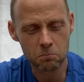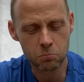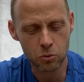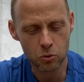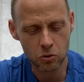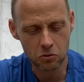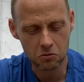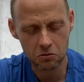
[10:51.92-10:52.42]

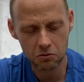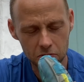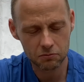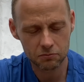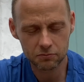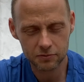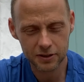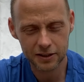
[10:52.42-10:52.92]
but
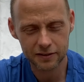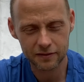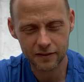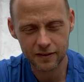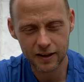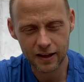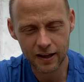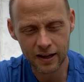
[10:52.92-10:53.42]

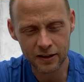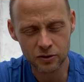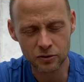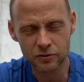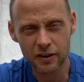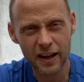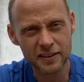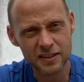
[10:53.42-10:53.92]
I
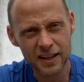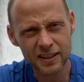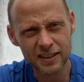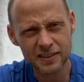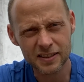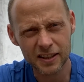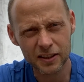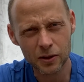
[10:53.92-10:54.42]
couldn't exactly
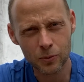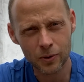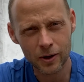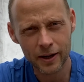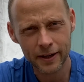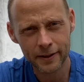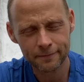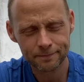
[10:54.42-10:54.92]
tell you
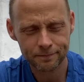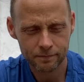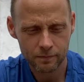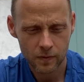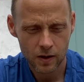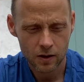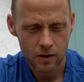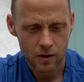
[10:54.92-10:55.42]
why.
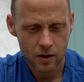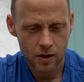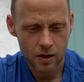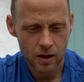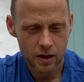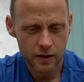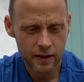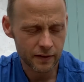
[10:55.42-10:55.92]

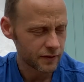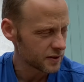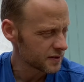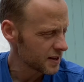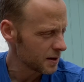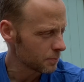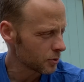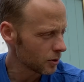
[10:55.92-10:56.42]
They have the
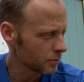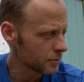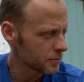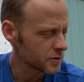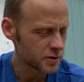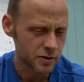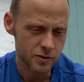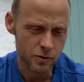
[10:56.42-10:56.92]
same problem
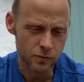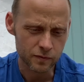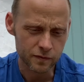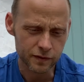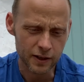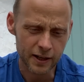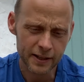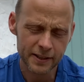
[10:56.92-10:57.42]
as the Zoom
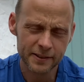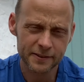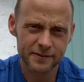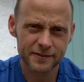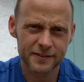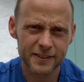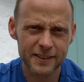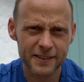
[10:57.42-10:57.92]
Fly,
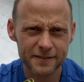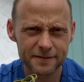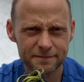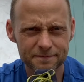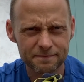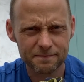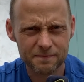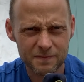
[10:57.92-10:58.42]

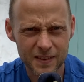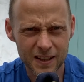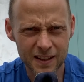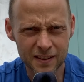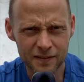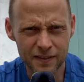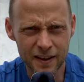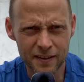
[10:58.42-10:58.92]
in
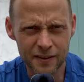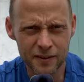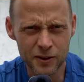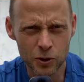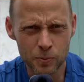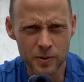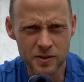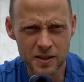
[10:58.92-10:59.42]
the fact that
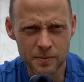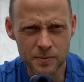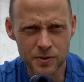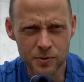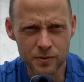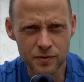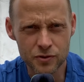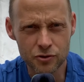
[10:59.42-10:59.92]
the upper seems
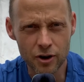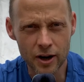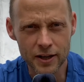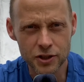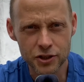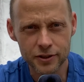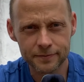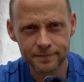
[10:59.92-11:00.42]
to have
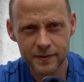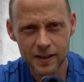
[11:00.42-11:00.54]
stretched,